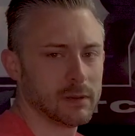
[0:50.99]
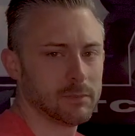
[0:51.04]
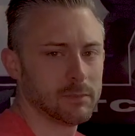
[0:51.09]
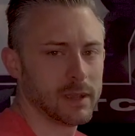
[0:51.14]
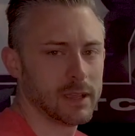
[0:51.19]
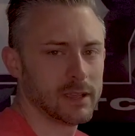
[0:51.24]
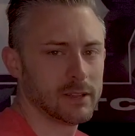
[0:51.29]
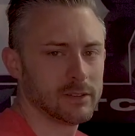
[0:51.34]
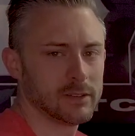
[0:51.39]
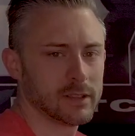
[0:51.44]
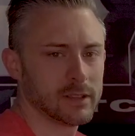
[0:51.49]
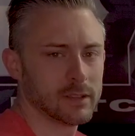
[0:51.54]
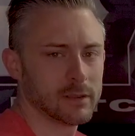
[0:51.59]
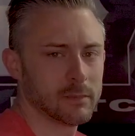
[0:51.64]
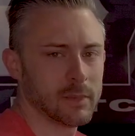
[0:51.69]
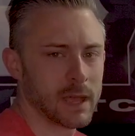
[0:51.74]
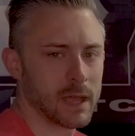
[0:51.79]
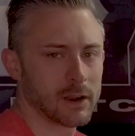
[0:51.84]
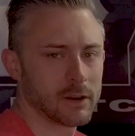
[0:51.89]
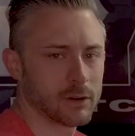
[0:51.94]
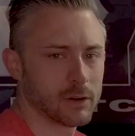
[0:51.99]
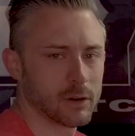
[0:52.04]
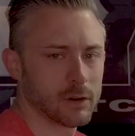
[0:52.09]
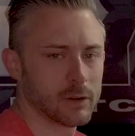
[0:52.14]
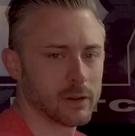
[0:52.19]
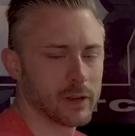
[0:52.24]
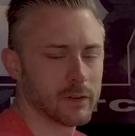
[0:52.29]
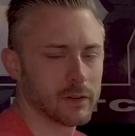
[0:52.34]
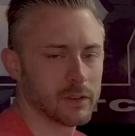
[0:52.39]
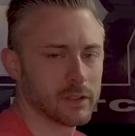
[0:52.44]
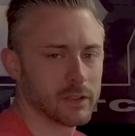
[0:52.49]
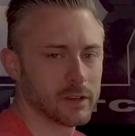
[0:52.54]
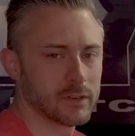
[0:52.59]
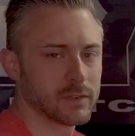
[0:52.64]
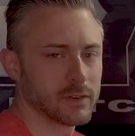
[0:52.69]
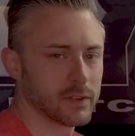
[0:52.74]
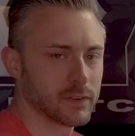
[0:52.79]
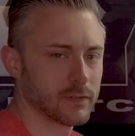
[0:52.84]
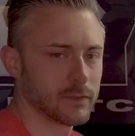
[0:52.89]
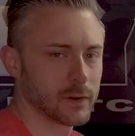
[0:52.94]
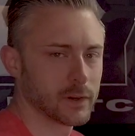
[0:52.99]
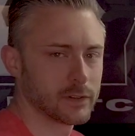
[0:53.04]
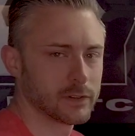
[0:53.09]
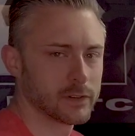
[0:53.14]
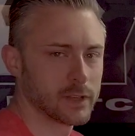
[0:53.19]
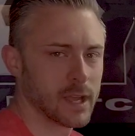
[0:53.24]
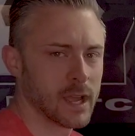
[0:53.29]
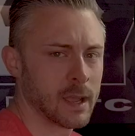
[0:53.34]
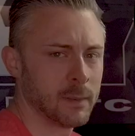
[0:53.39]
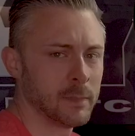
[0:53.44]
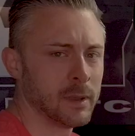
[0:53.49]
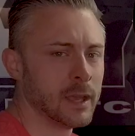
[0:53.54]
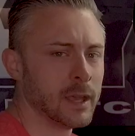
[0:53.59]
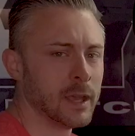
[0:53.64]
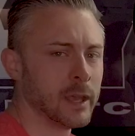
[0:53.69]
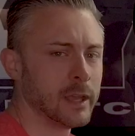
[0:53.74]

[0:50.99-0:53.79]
and pasting the macro and everything for the first time,